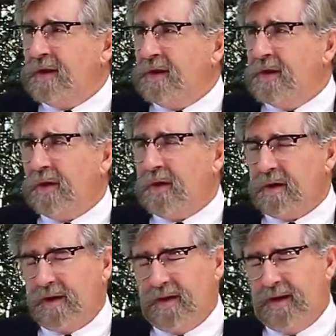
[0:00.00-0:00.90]
you
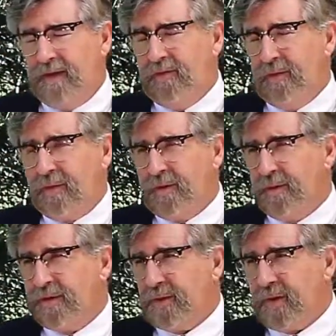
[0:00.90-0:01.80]
are, even more than
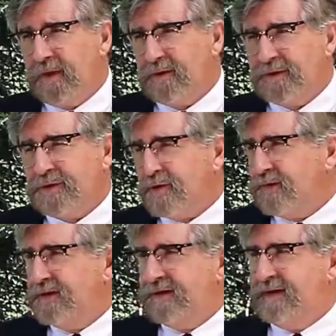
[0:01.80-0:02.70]
with the writers, you're
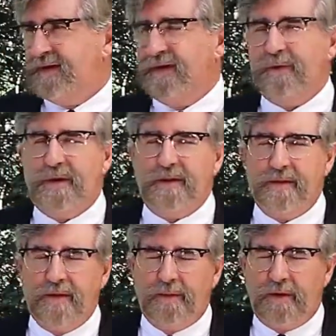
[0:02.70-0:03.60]
often dealing
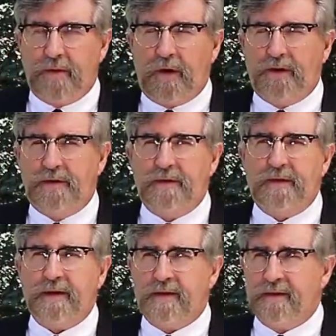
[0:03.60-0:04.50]
with
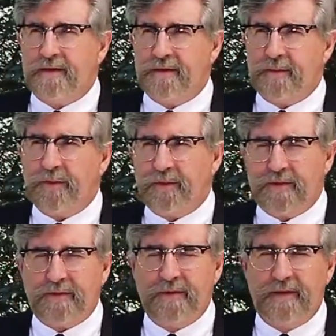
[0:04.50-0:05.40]
artistic
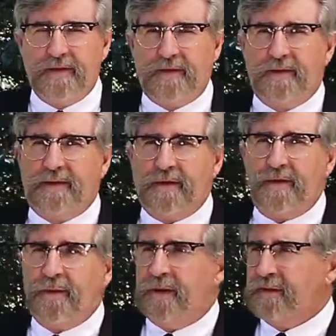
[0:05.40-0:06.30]
temperaments.
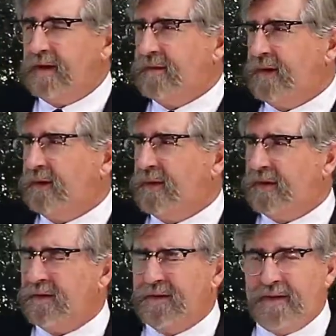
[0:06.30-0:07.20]
So what does that mean?
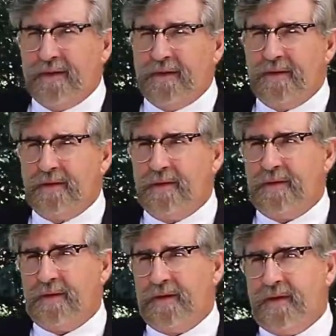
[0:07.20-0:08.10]
Well, you're dealing
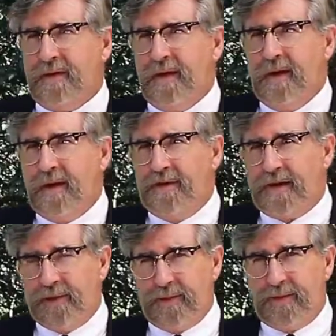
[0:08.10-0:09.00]
with a
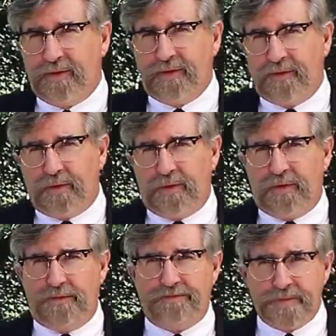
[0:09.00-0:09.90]
type of person for
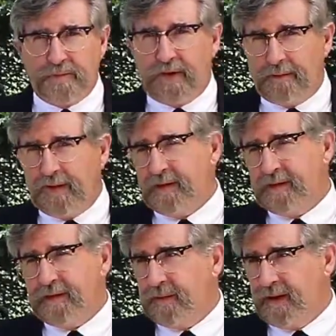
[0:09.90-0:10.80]
whom
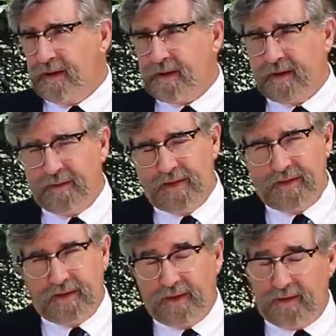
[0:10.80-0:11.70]
business may not come
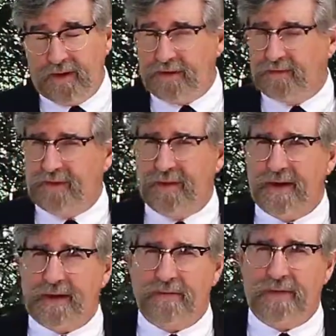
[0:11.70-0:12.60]
easy. Creativity
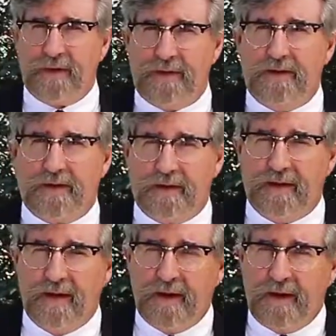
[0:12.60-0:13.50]
may come very easily,
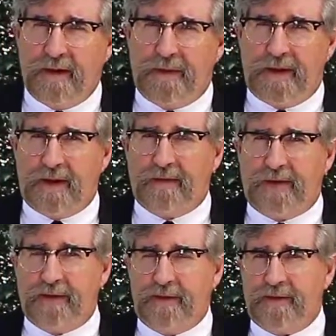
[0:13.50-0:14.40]

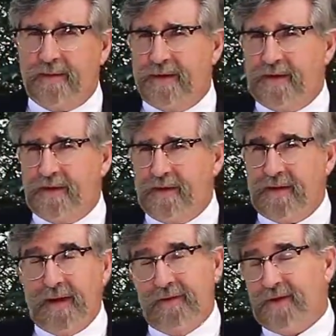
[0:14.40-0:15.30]
but a sense of business
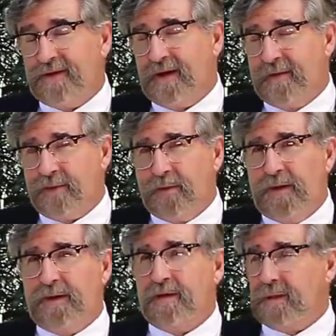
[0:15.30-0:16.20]
and even at times
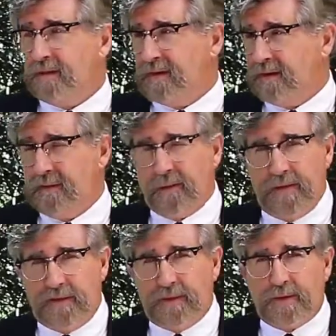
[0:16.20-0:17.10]

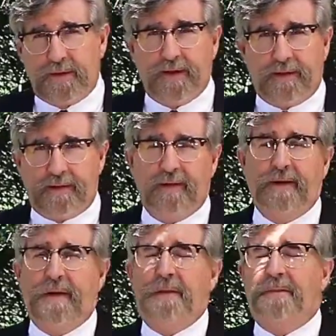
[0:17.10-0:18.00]
reasonableness
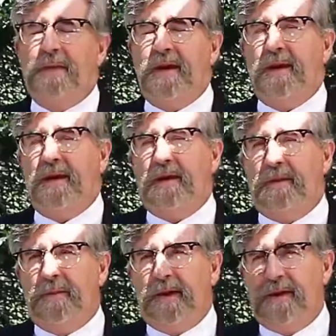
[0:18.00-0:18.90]
may
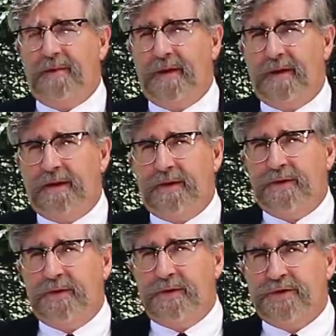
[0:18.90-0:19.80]
not be easy
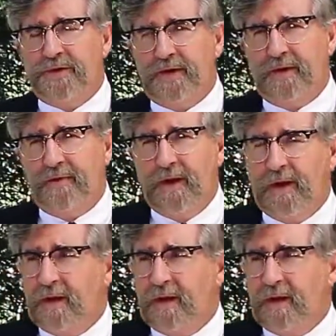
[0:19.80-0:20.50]
to achieve.